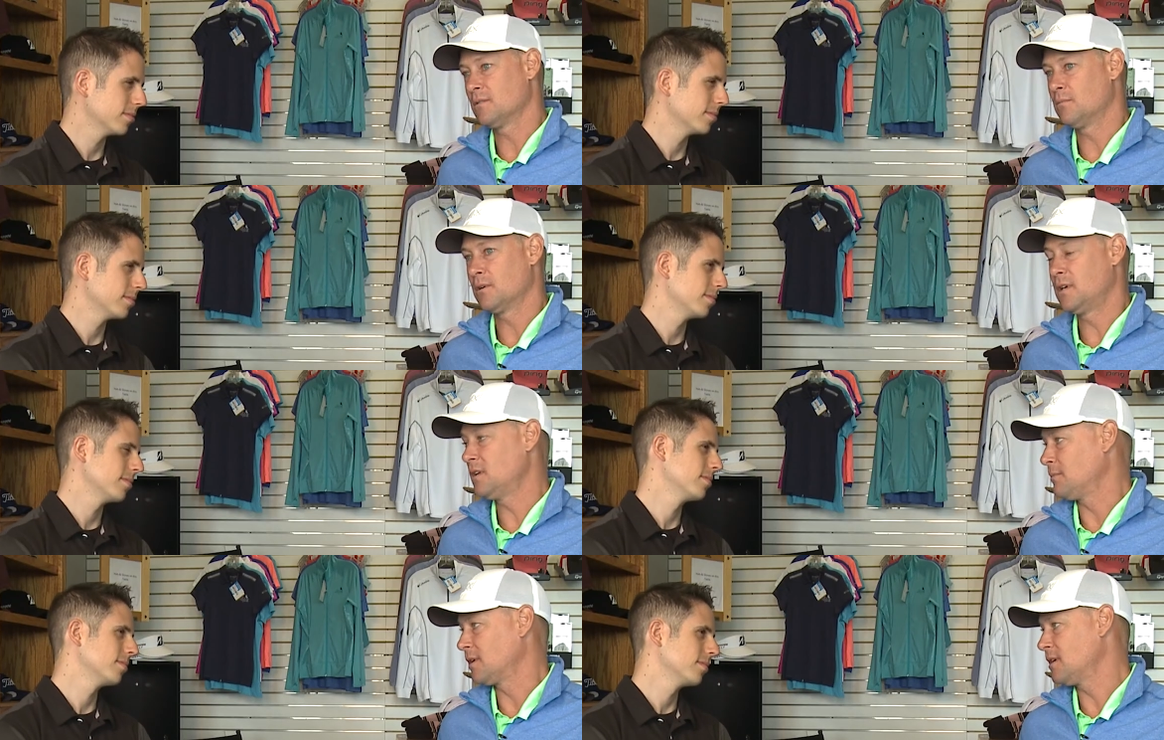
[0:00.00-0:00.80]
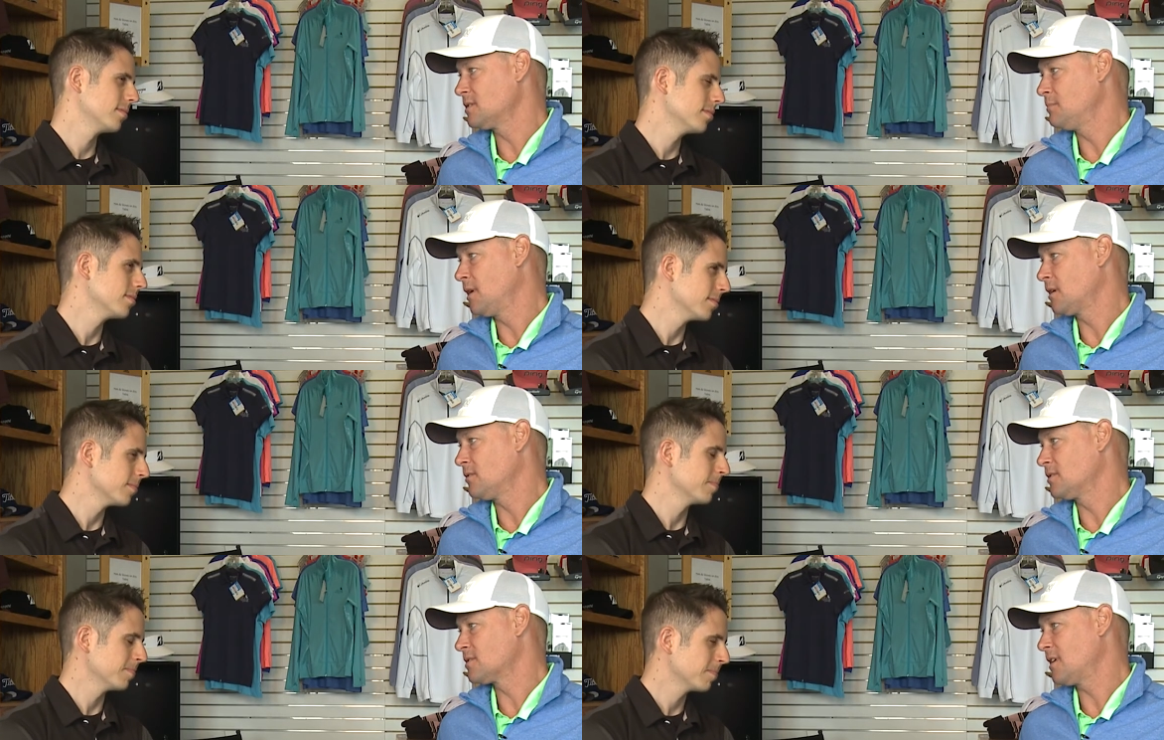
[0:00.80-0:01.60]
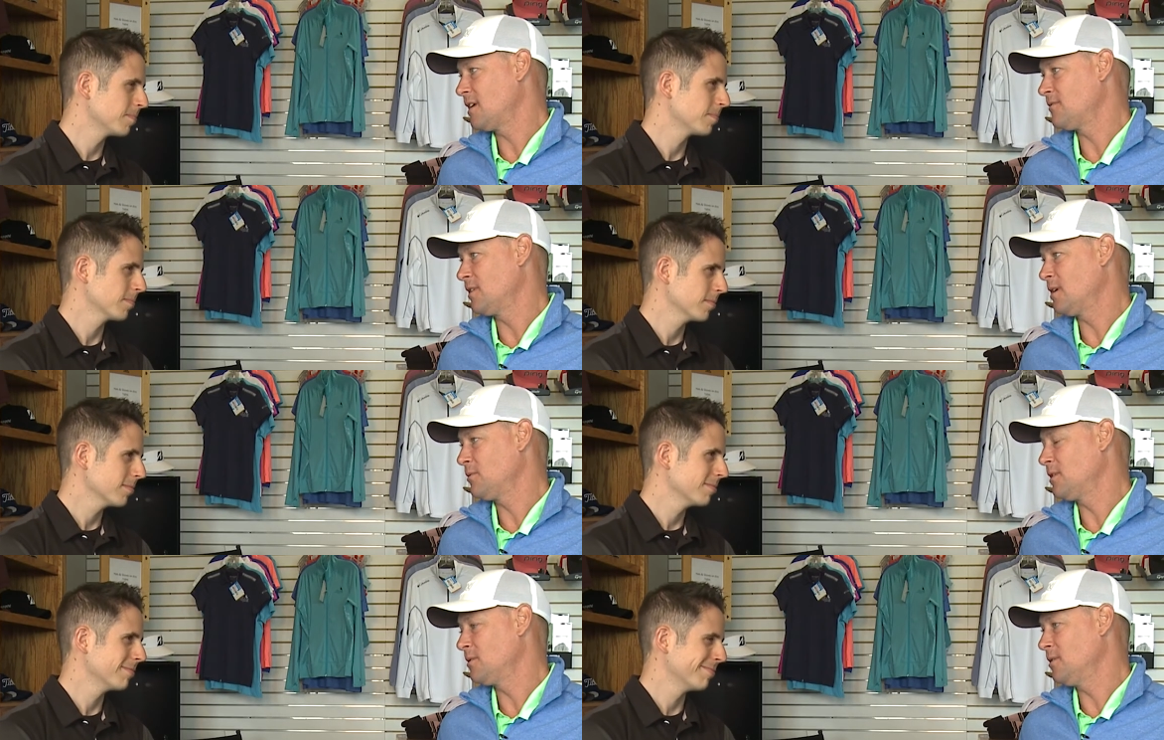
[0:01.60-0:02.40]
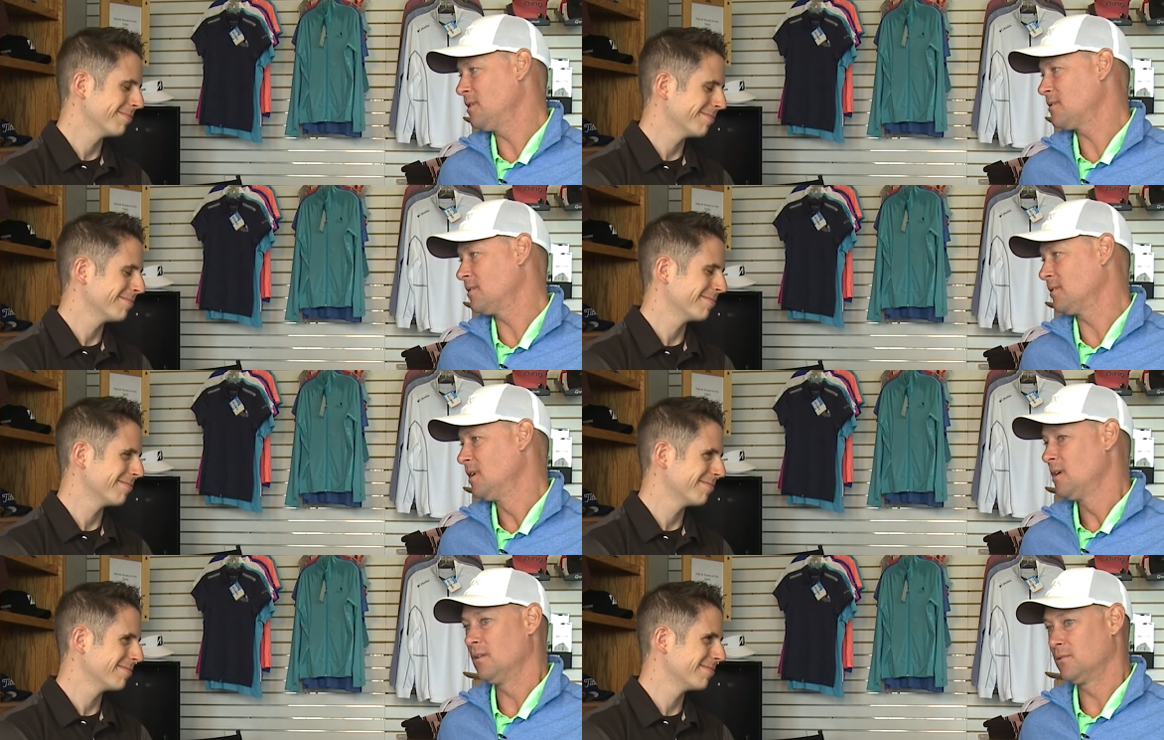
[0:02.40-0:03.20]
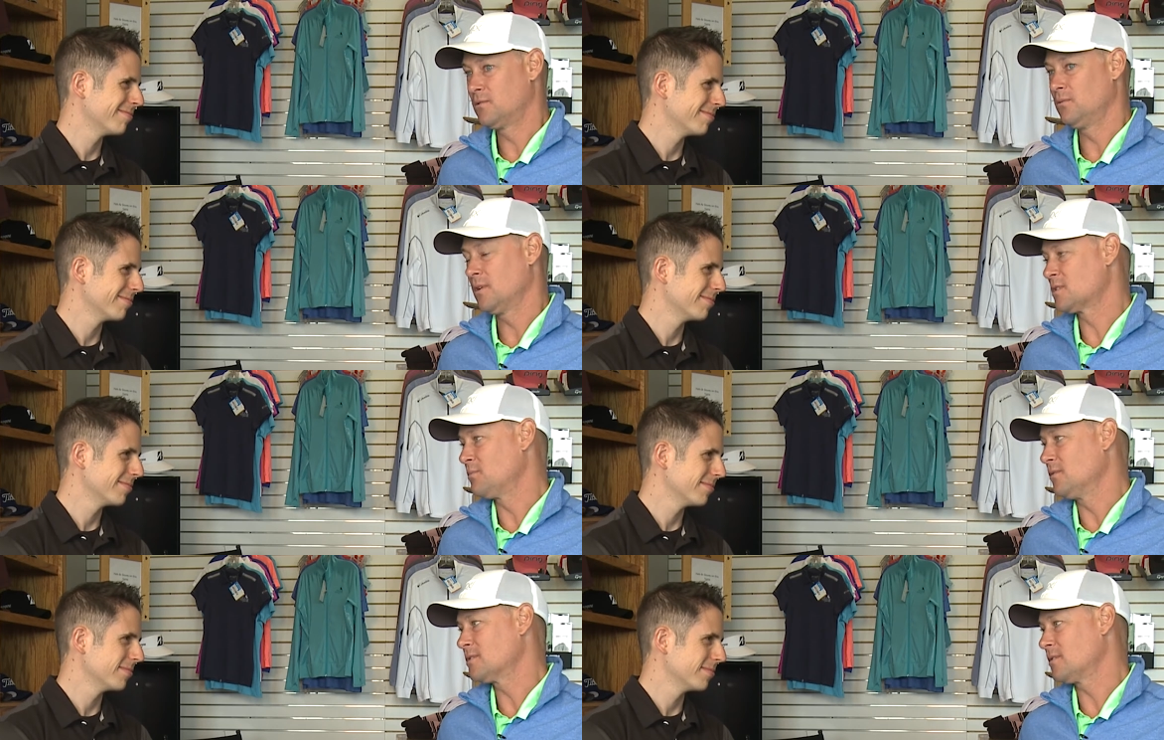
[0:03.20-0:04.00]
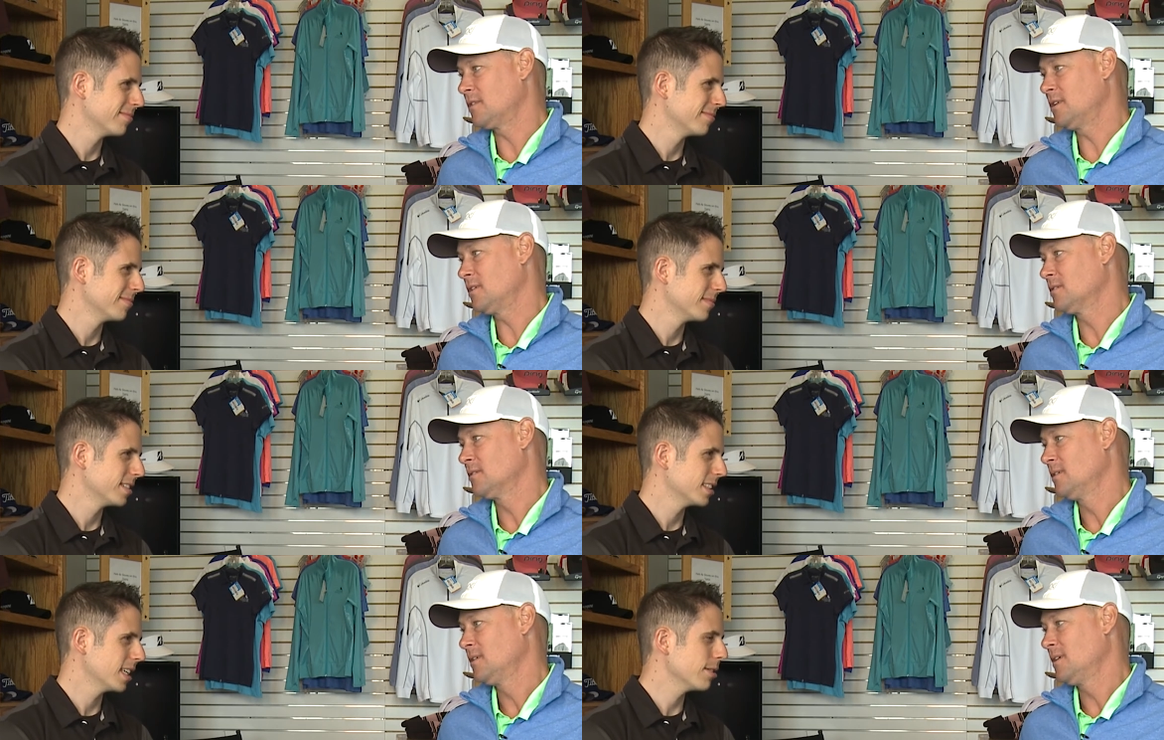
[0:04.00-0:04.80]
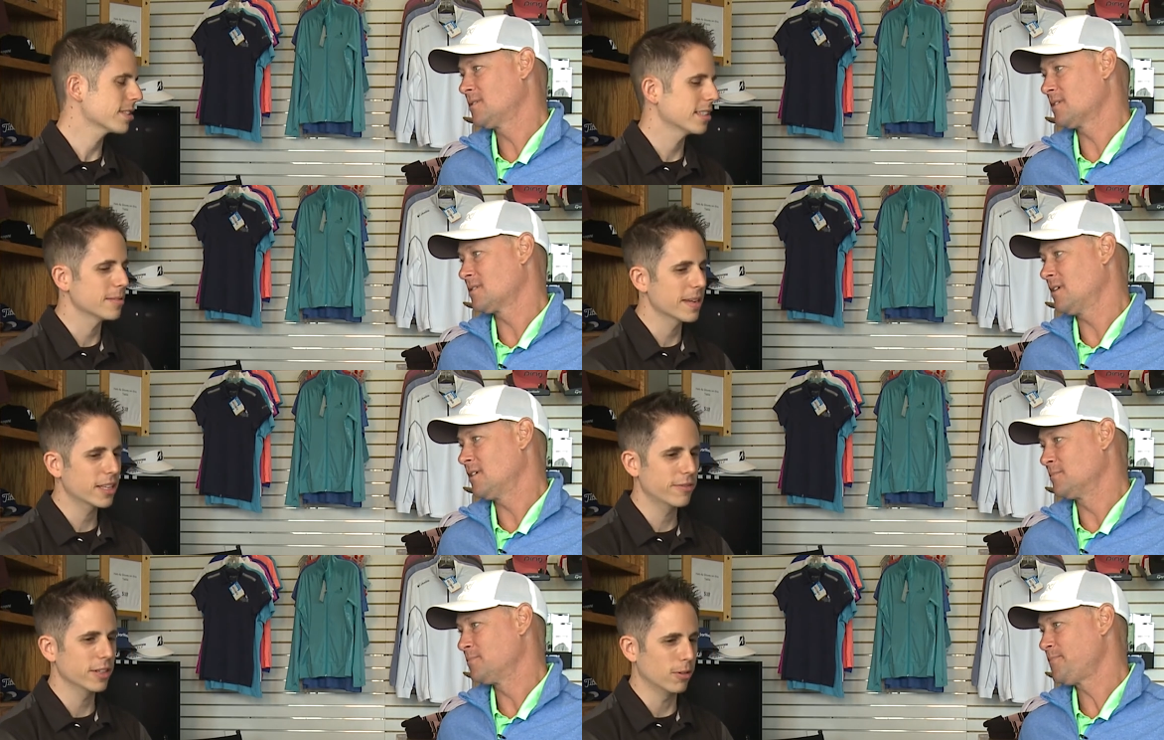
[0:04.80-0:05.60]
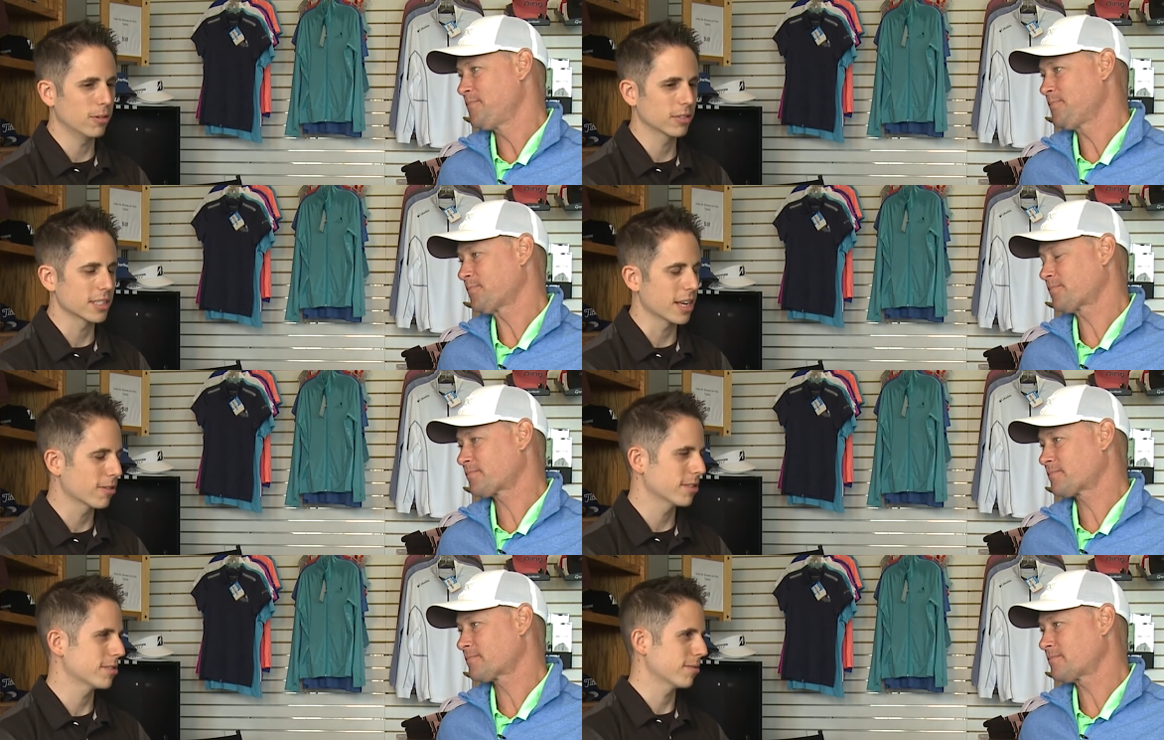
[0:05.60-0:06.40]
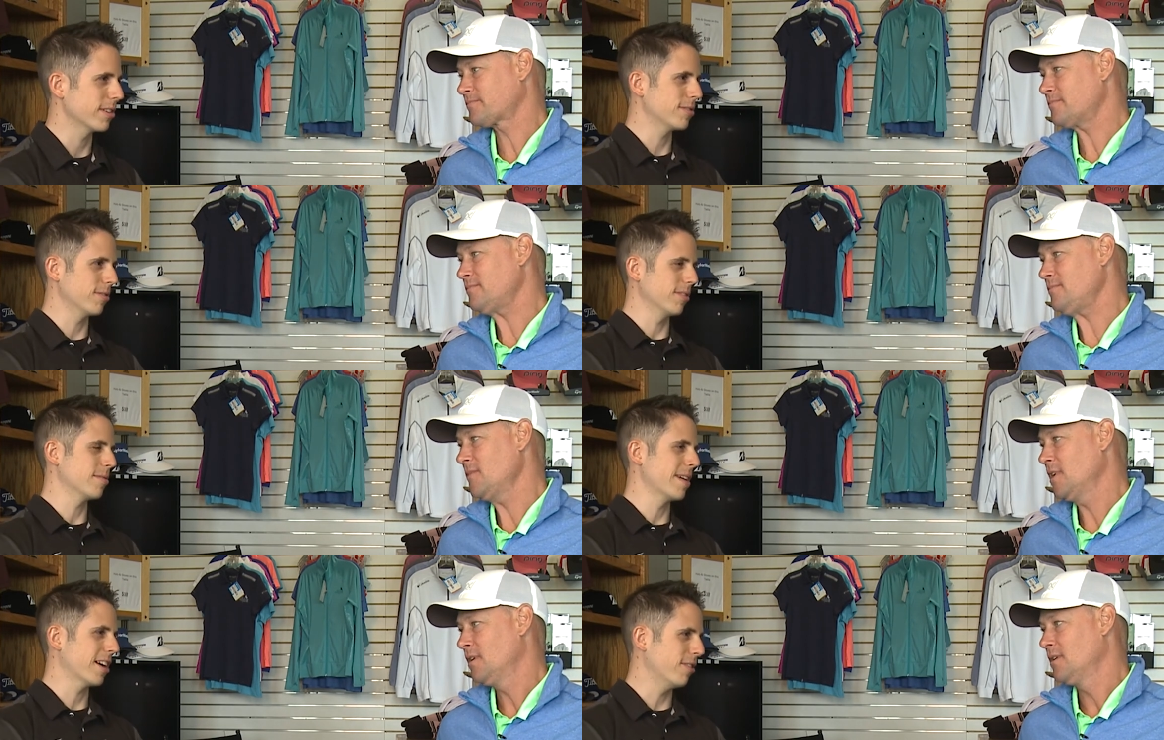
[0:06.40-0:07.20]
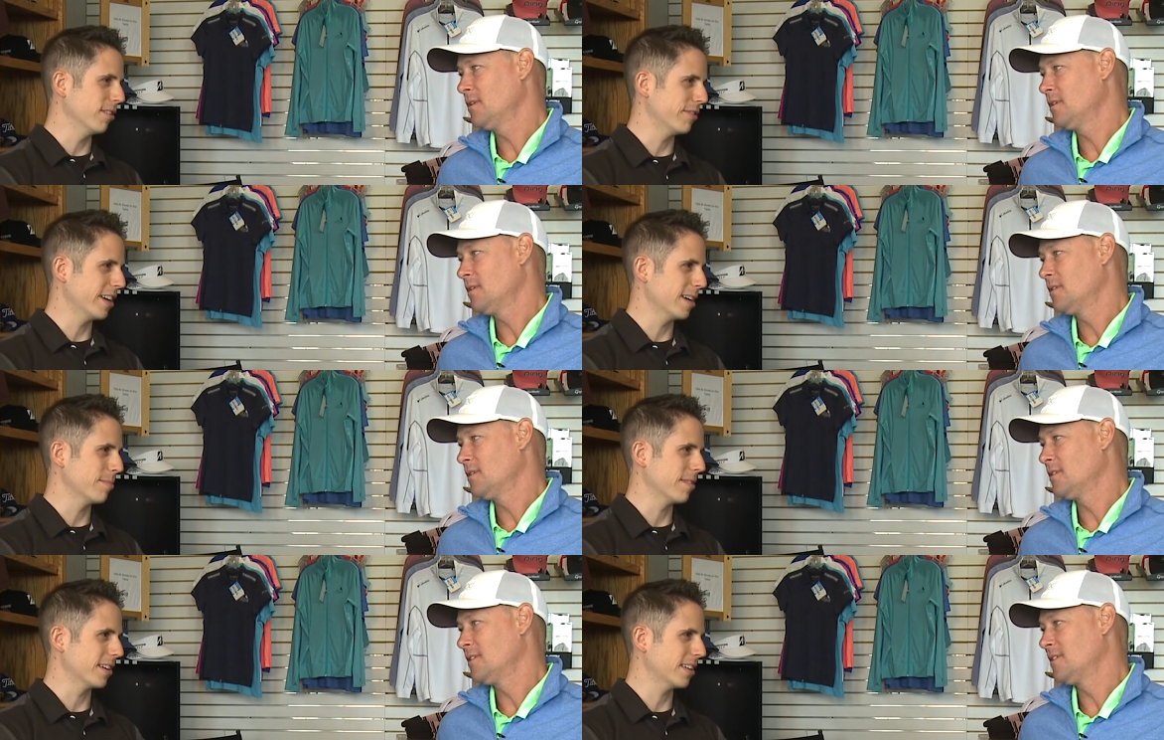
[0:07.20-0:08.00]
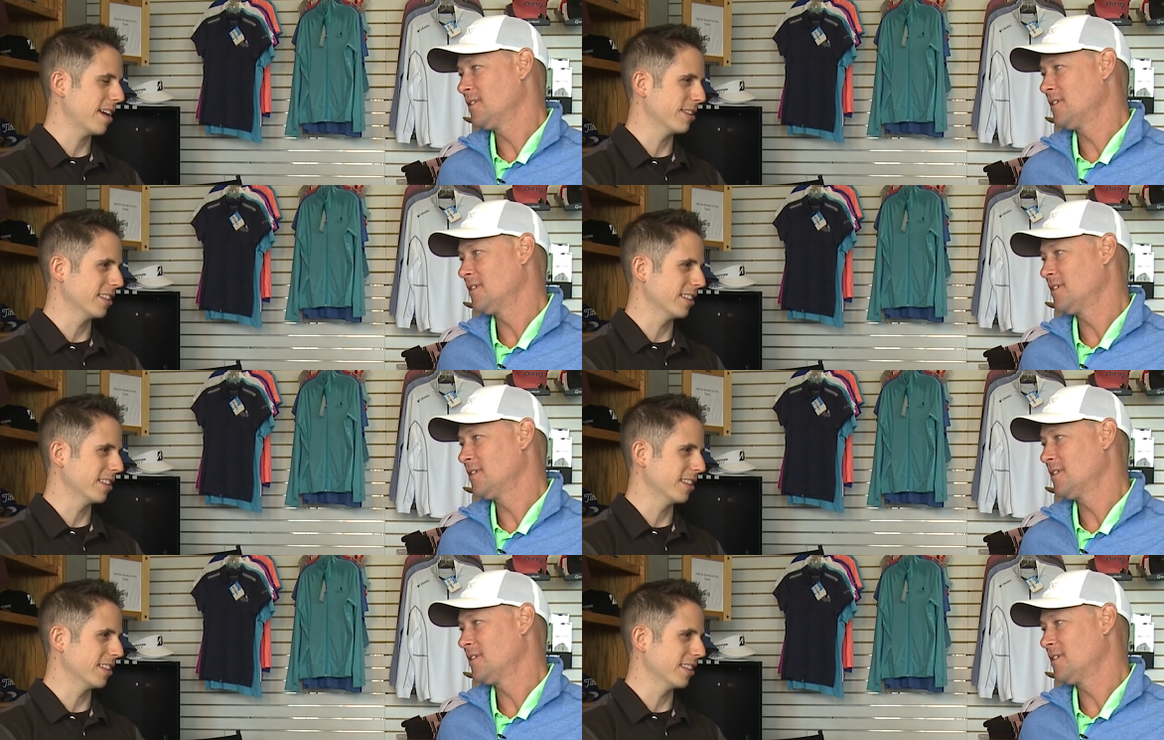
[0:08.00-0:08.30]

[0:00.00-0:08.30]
Speaker 1: to bring Keith McKenzie back on his staff that I played with, and the two Lynch boys that are here.
Speaker 2: I was does it make you feel old? Because I heard the story you told at the MAC Hall of Fame that Kevin